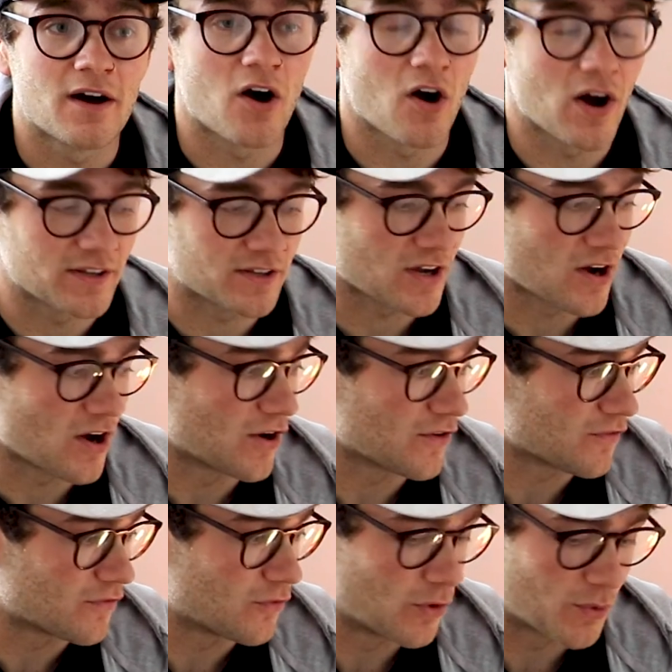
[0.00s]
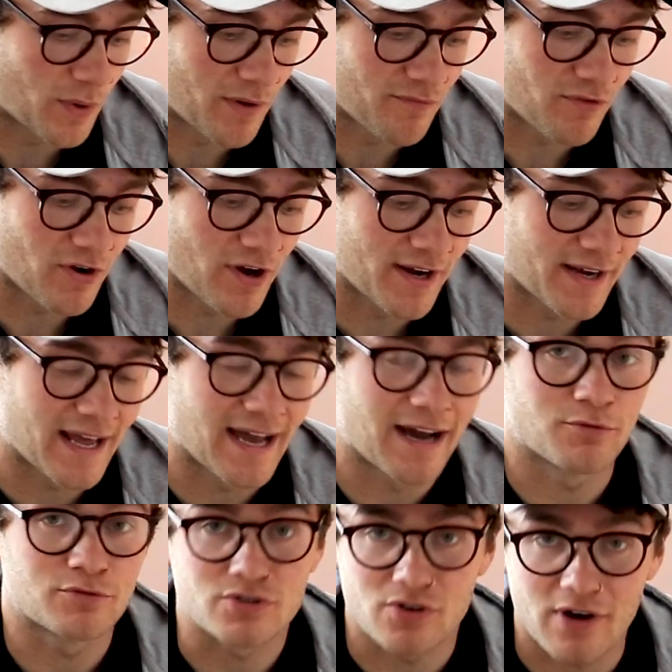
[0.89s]
I can't afford one right
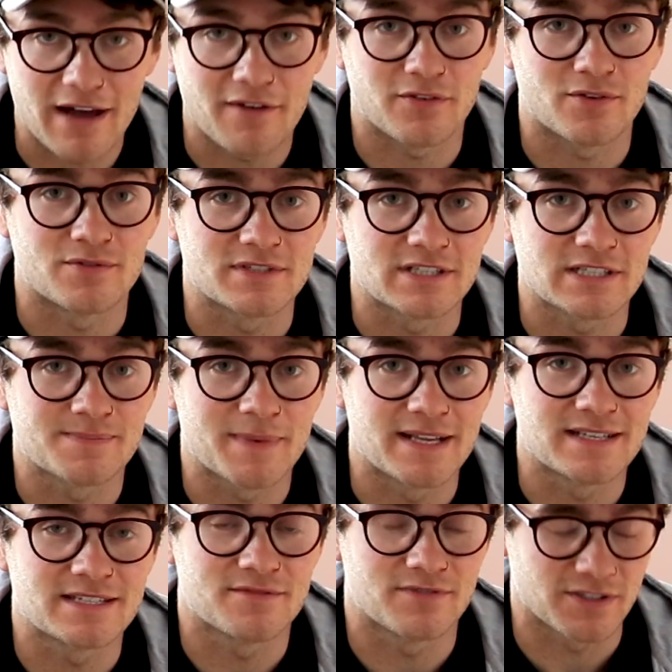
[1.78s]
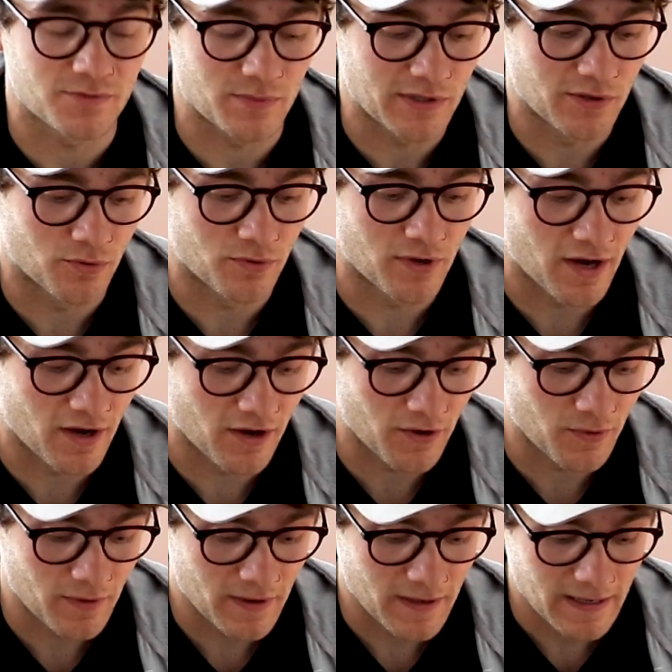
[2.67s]
now. Triathlon's expensive, as we all
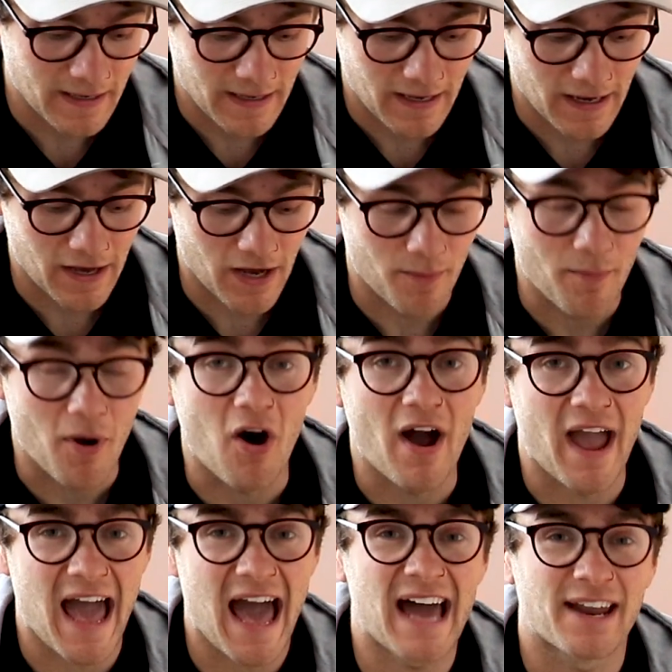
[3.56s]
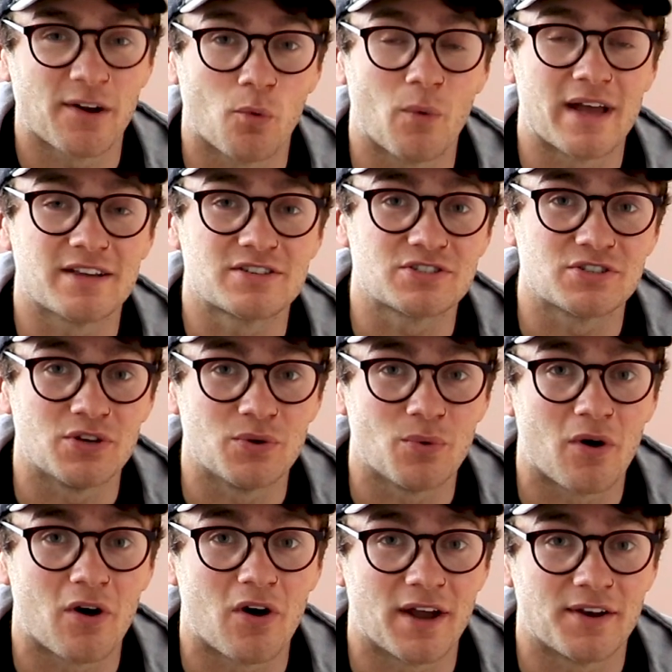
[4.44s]
know. I had a
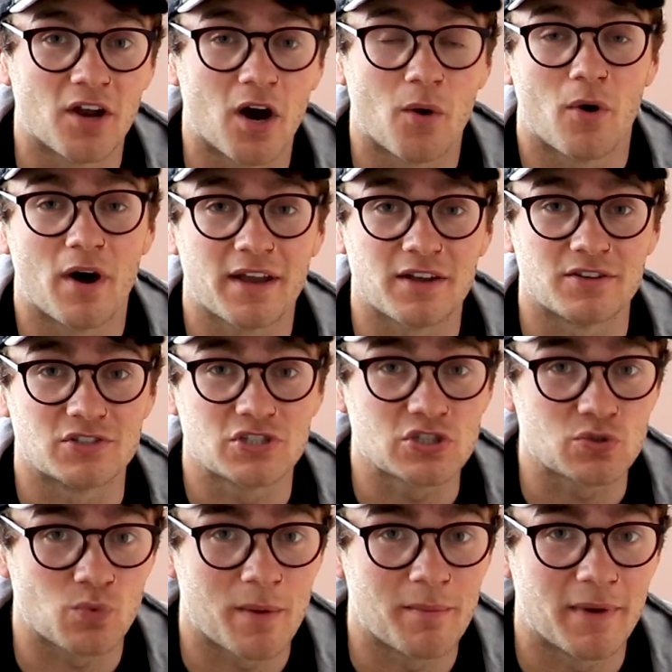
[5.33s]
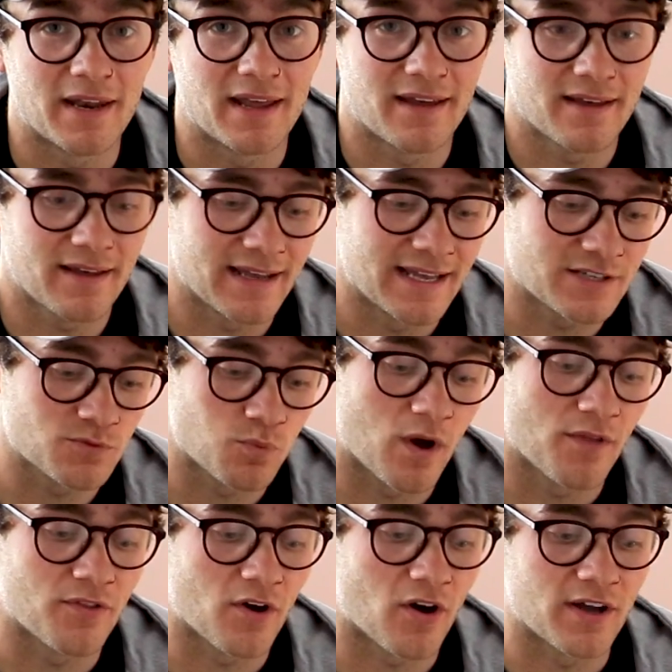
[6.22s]
wetsuit. I know I can swim in it. It's
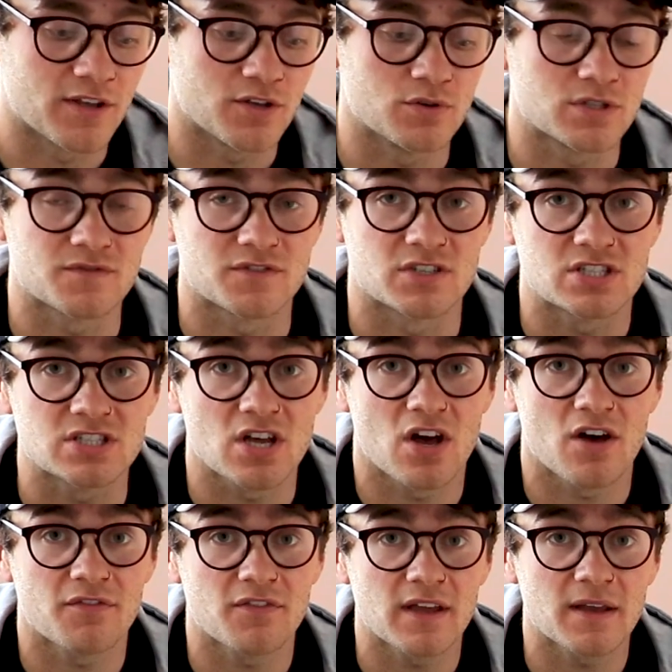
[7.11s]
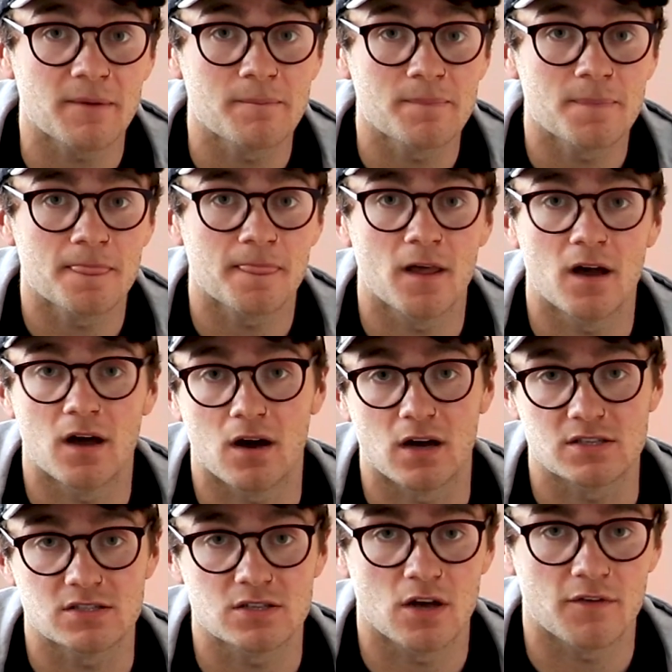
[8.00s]
one that I use for surfing.
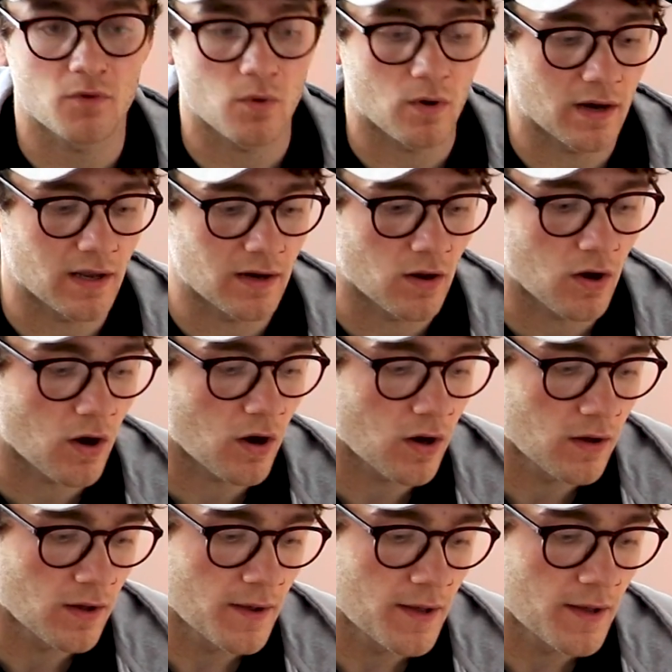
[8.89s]
I surf quite a lot.